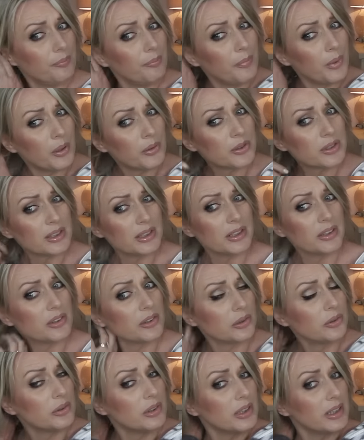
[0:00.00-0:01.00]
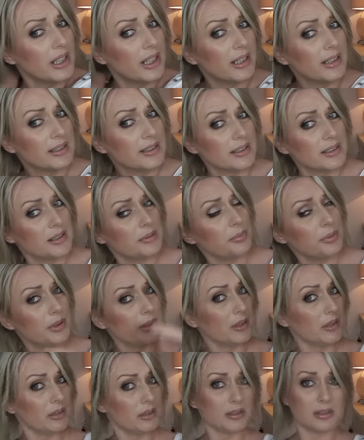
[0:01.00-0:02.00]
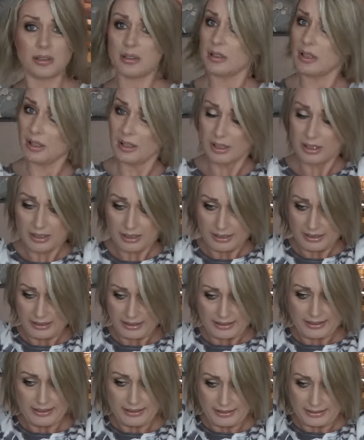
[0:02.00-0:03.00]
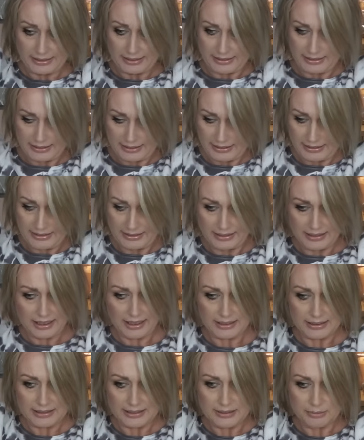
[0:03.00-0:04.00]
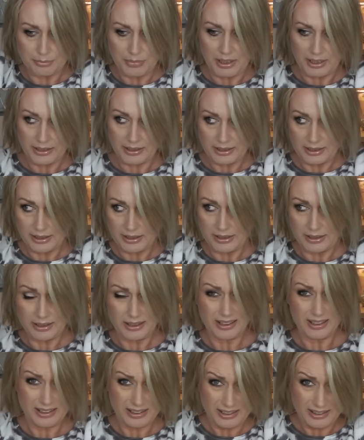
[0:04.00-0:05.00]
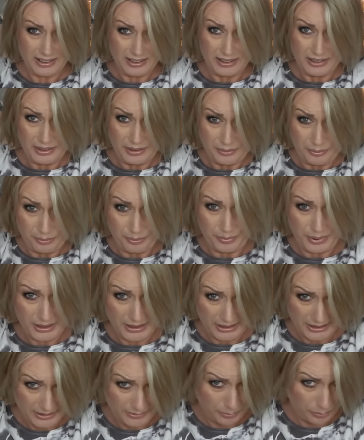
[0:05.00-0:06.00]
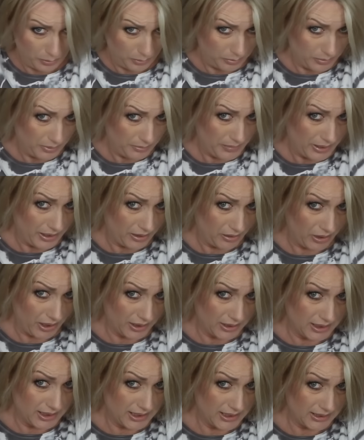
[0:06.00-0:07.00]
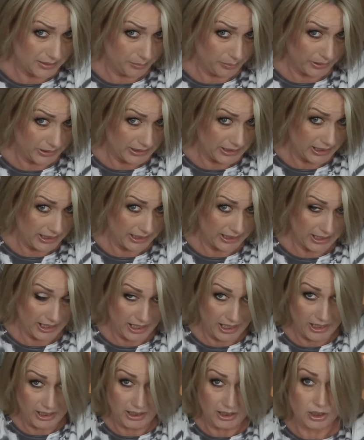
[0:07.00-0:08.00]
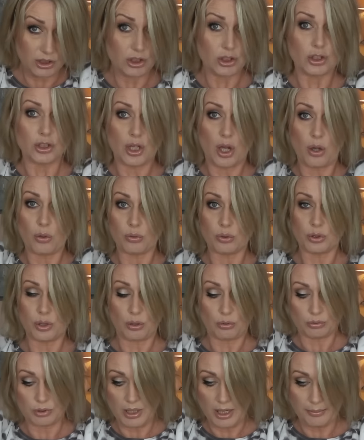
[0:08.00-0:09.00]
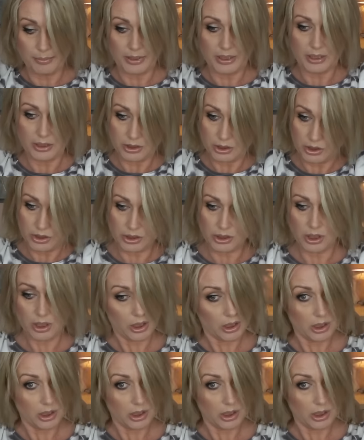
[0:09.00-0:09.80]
mostly through the ends because that's my biggest problem area. This bit here is so, so damaged.